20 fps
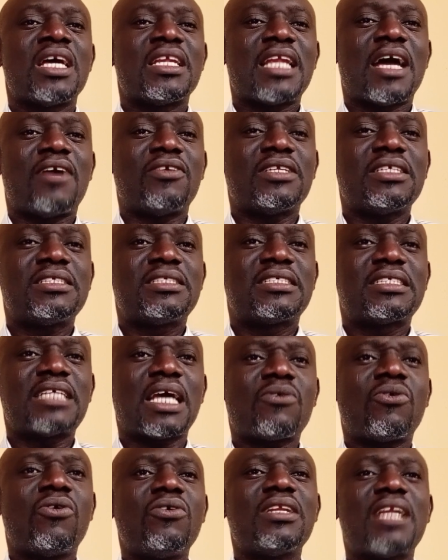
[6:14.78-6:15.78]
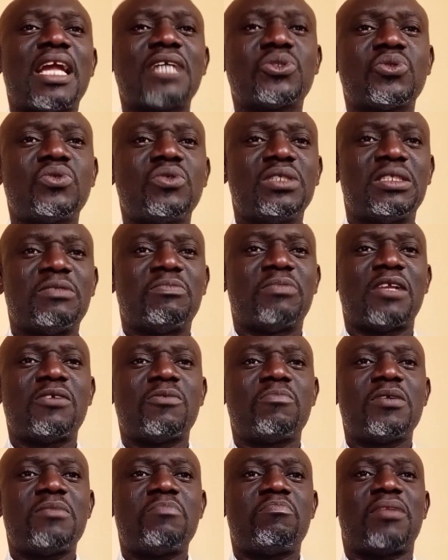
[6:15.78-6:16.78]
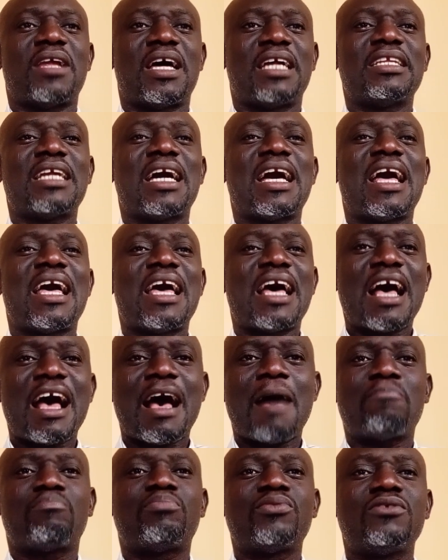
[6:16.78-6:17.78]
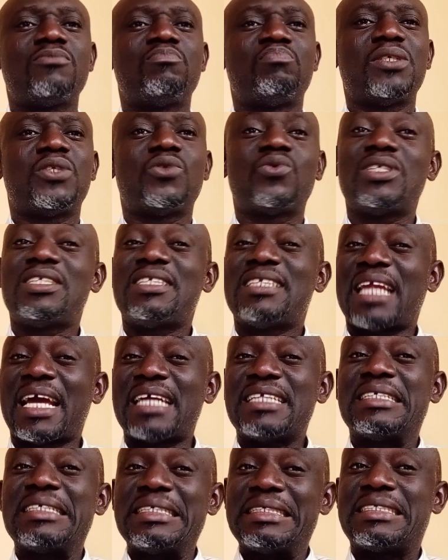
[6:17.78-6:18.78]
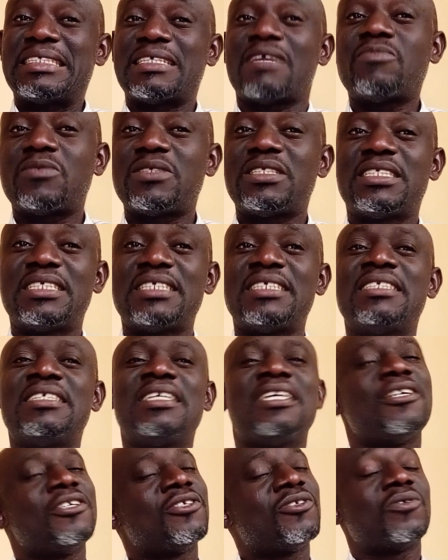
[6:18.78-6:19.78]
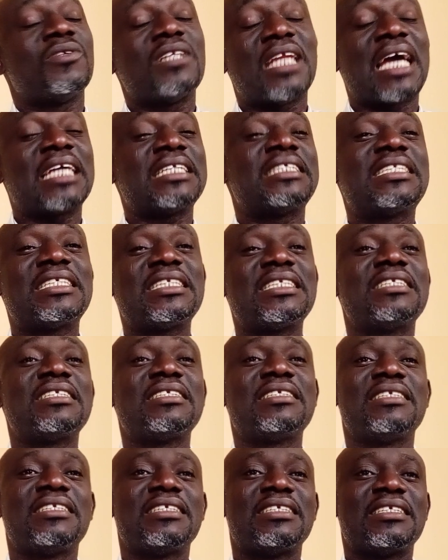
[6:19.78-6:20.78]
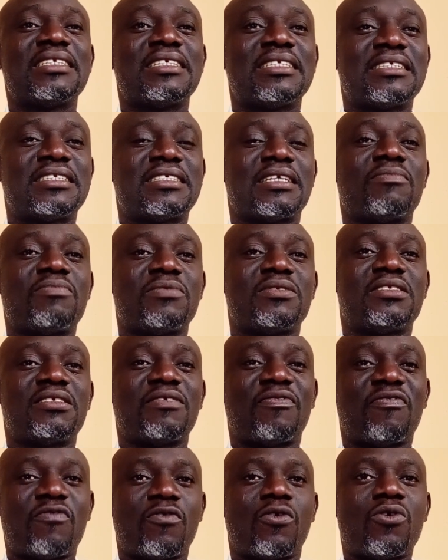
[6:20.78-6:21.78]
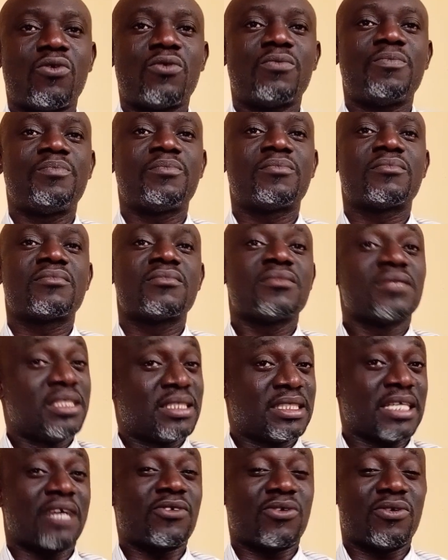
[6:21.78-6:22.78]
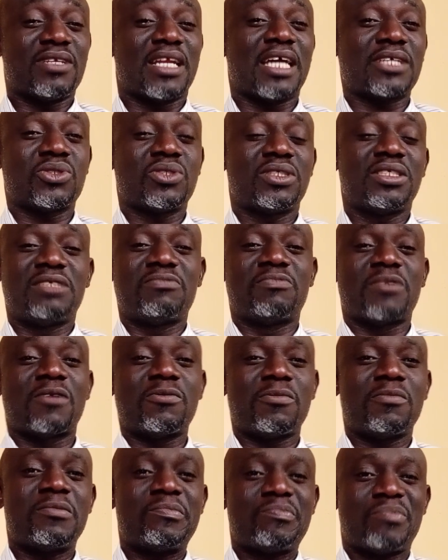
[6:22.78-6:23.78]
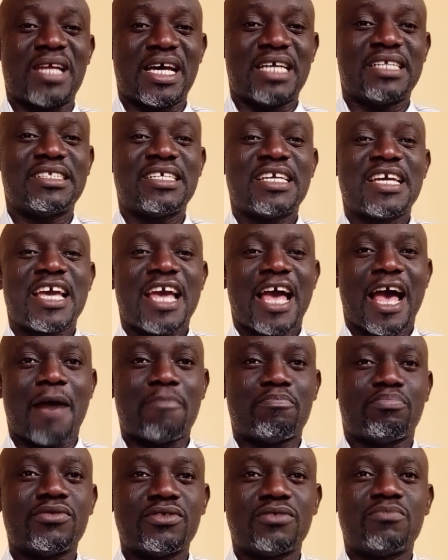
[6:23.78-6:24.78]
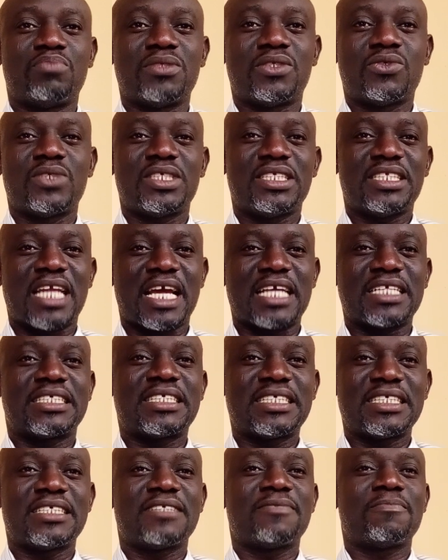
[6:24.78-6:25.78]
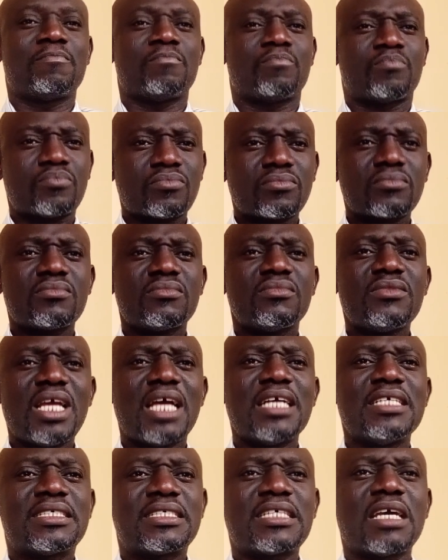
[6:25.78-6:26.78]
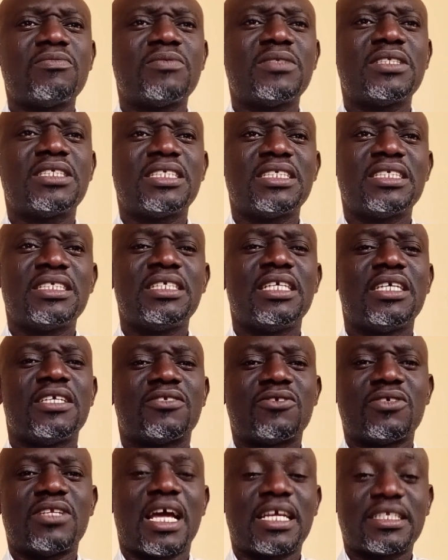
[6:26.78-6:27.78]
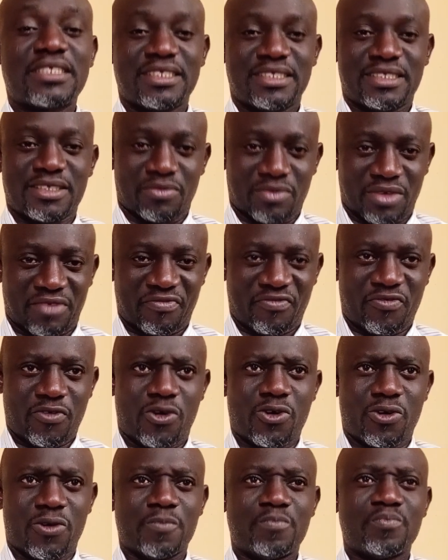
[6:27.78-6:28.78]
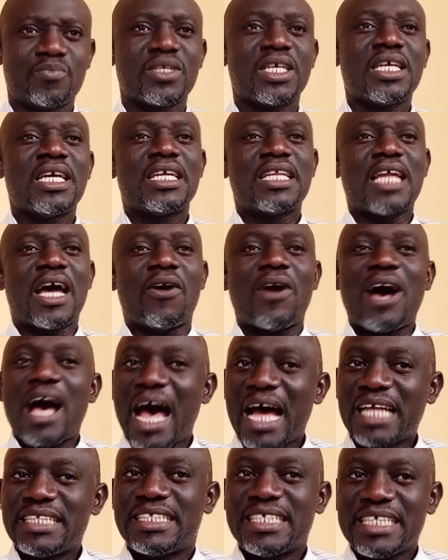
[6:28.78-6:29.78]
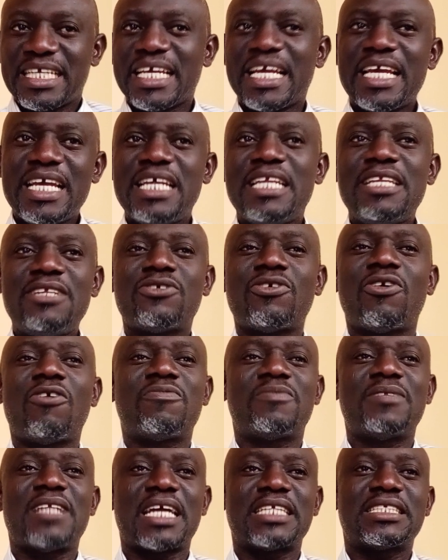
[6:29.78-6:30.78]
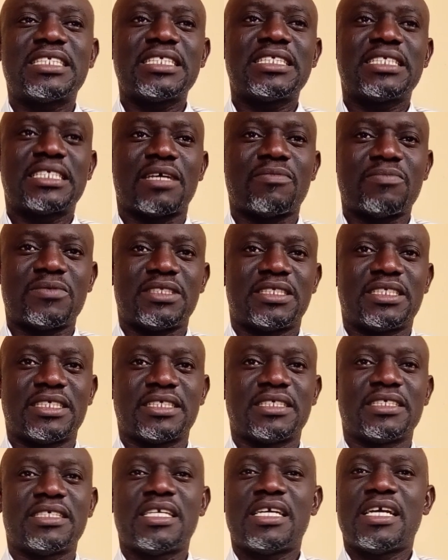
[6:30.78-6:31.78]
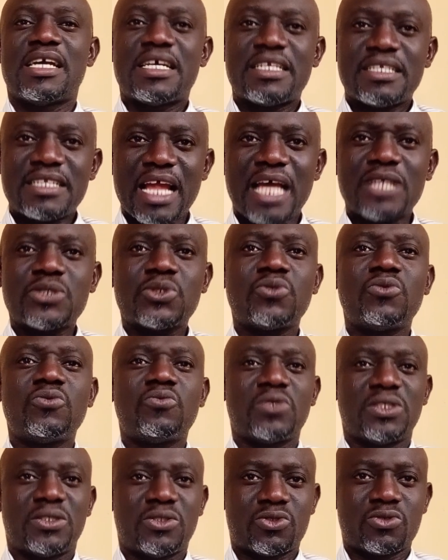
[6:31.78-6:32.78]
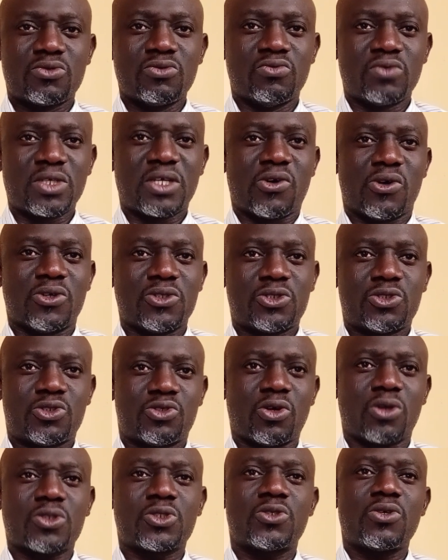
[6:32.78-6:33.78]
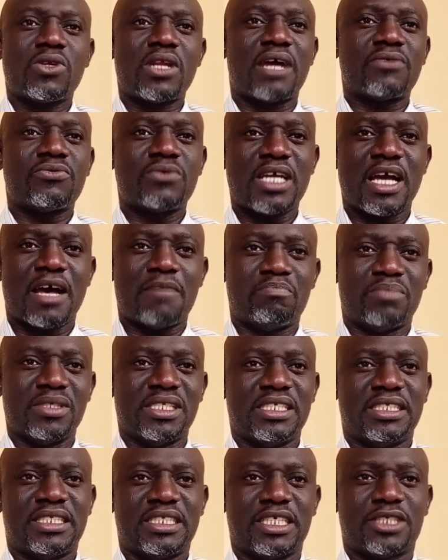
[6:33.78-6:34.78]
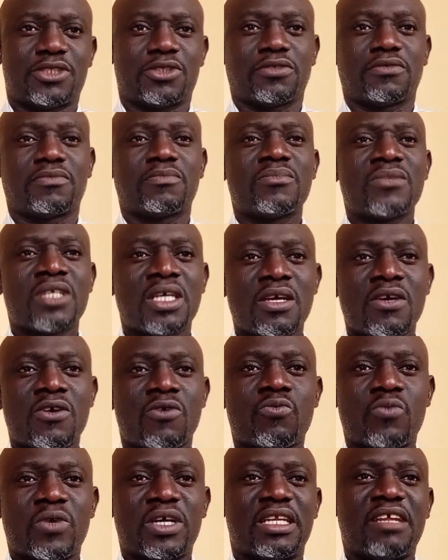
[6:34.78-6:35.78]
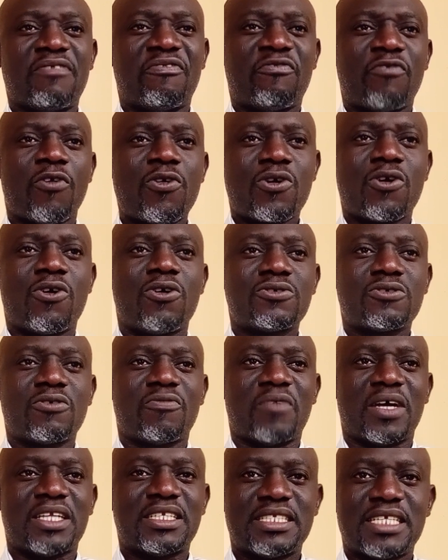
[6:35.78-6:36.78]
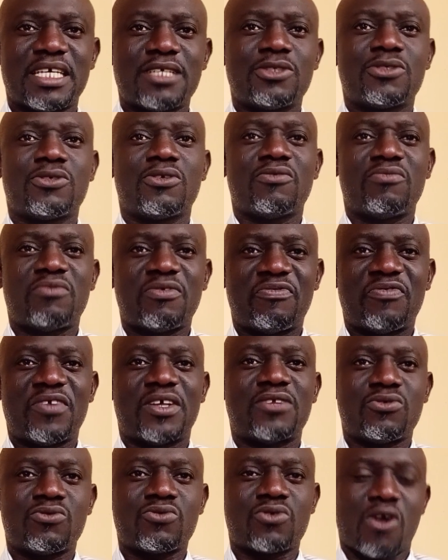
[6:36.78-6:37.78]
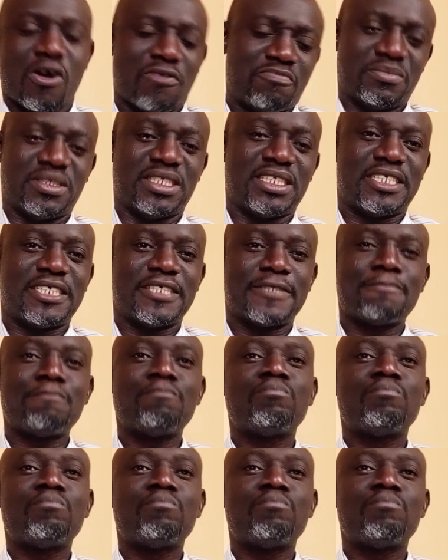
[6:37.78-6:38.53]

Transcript: Now the second national development plan happened between 1970 to 1974. The second national development plan happened between 1970 to 1974. Now at the end of 1970, national reconstruction and rehabilitation were the focus of attention of the federal government